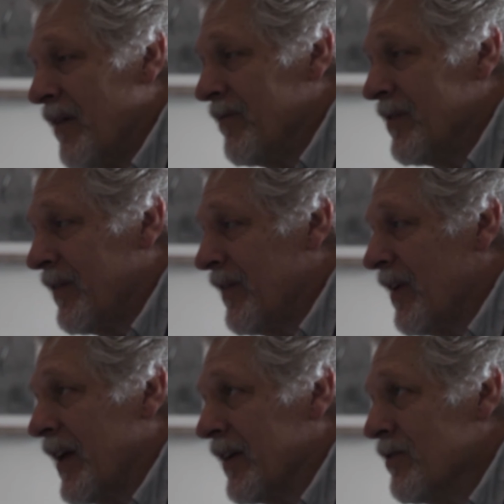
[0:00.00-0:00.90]
I've just
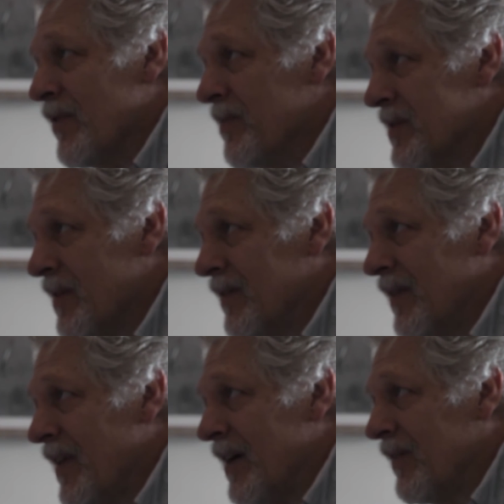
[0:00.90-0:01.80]
done like 2 episodes
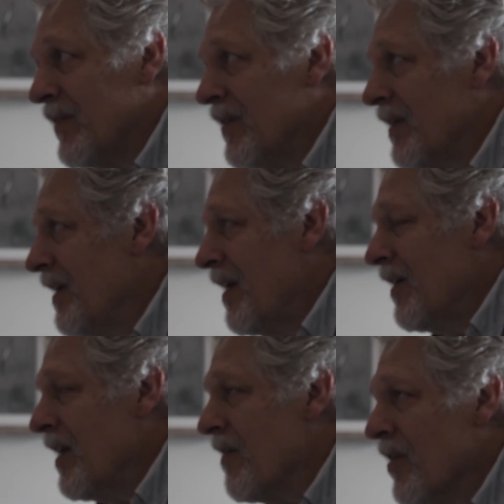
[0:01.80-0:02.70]
of that. So you
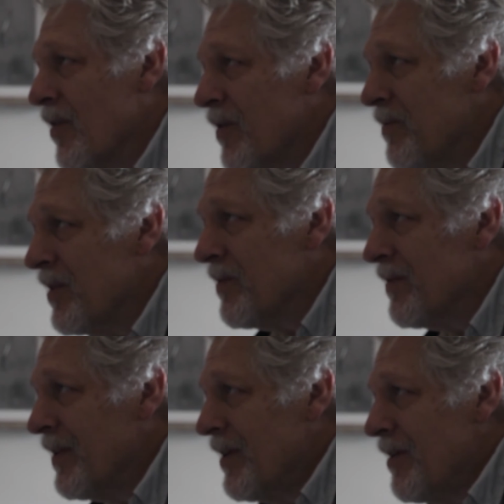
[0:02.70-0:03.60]
never know what
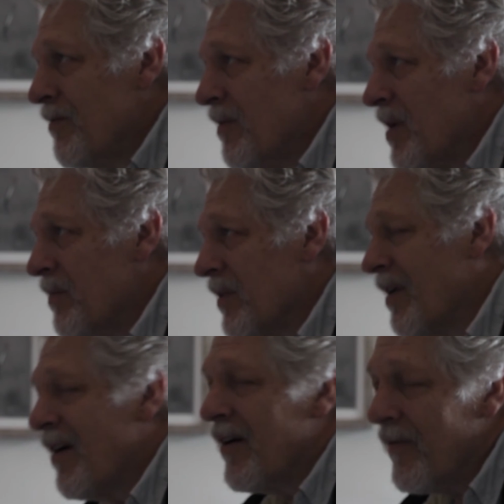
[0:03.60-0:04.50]
people remember.
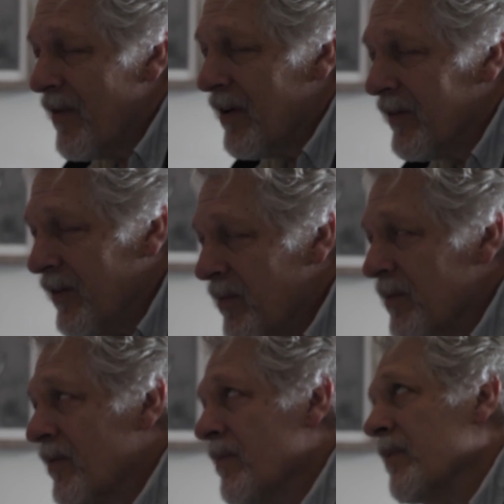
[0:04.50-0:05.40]
Carnival, some
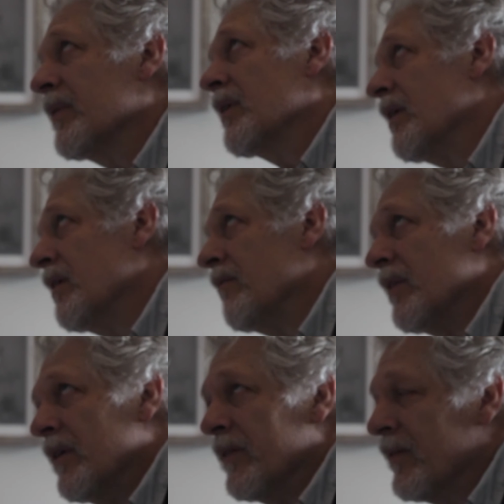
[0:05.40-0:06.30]
people remember
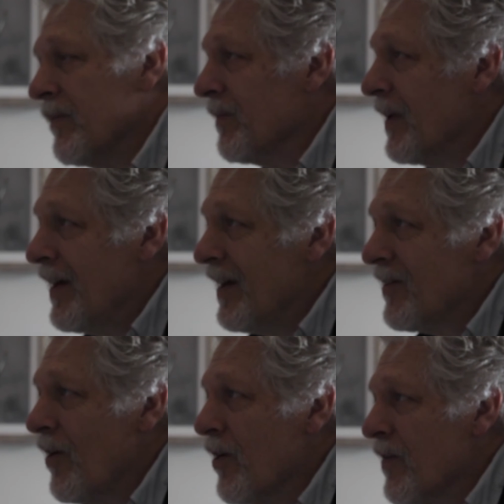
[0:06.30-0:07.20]
Carnival. So
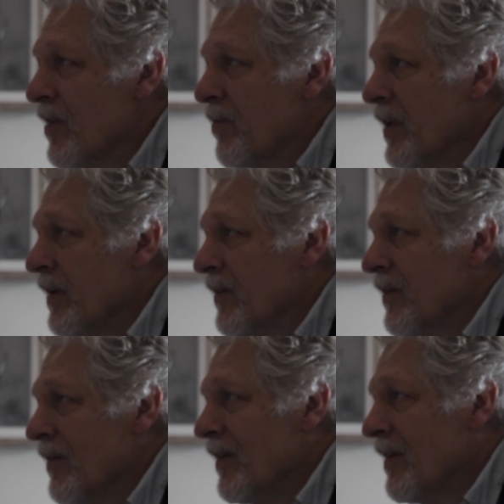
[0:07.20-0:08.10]
it's all over the place.
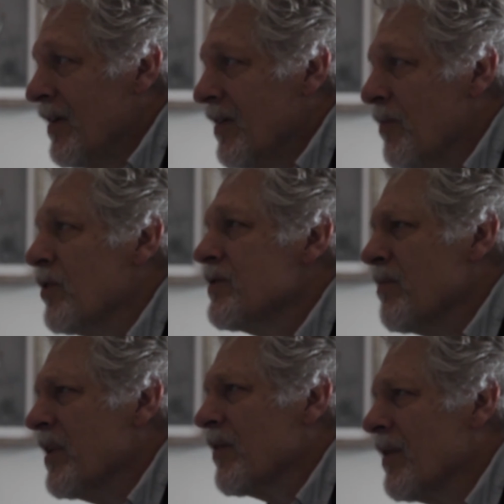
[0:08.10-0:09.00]
The most
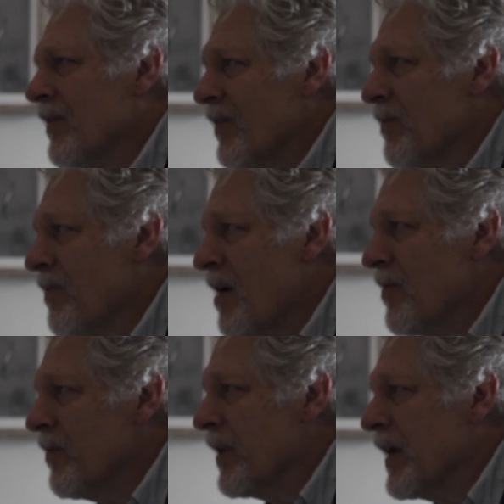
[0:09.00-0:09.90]
ubiquitous is
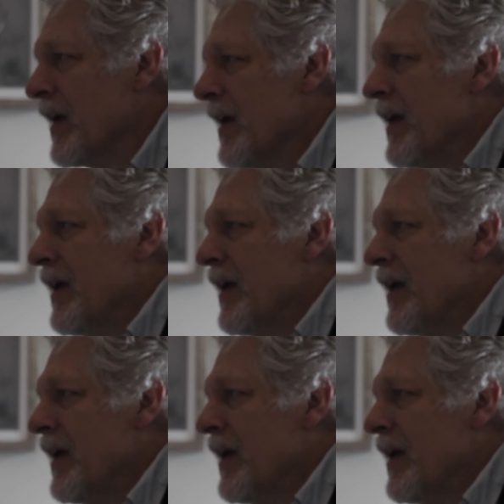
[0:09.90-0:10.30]
probably